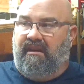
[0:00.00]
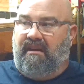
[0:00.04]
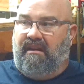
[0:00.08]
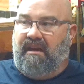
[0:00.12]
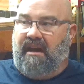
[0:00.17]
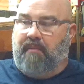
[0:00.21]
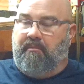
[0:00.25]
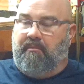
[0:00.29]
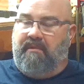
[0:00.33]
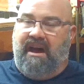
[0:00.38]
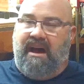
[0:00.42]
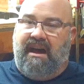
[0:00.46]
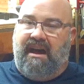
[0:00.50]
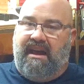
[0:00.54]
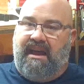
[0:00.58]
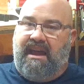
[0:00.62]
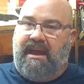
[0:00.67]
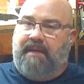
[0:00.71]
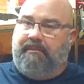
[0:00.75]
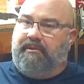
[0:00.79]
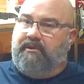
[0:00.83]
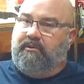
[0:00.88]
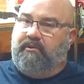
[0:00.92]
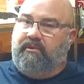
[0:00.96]
I'm not
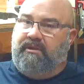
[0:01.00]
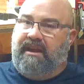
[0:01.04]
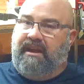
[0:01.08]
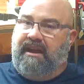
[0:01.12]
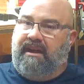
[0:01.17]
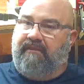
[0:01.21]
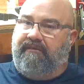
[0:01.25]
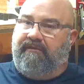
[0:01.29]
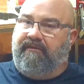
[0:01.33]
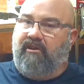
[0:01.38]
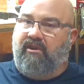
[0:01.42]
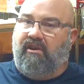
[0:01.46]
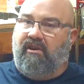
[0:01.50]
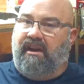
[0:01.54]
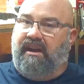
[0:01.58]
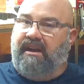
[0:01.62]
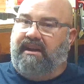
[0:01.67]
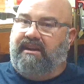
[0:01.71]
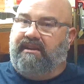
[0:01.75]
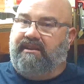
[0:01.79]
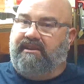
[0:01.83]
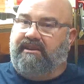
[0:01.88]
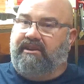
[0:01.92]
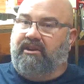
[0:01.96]
happy with how far I
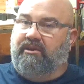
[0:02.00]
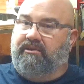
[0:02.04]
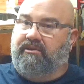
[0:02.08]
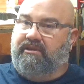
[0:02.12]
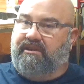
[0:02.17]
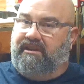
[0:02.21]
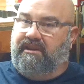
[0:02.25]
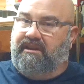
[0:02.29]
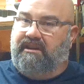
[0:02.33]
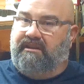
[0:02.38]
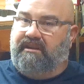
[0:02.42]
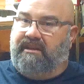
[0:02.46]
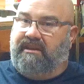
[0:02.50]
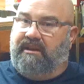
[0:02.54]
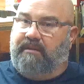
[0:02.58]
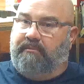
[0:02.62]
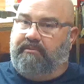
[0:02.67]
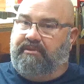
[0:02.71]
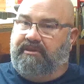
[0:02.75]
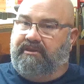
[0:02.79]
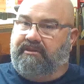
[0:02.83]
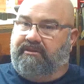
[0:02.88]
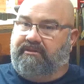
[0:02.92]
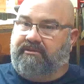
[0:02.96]
had to go to get that
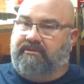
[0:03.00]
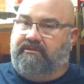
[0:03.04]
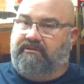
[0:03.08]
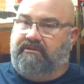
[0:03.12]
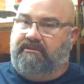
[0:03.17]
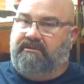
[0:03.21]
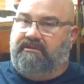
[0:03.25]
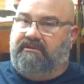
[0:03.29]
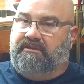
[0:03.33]
pistol.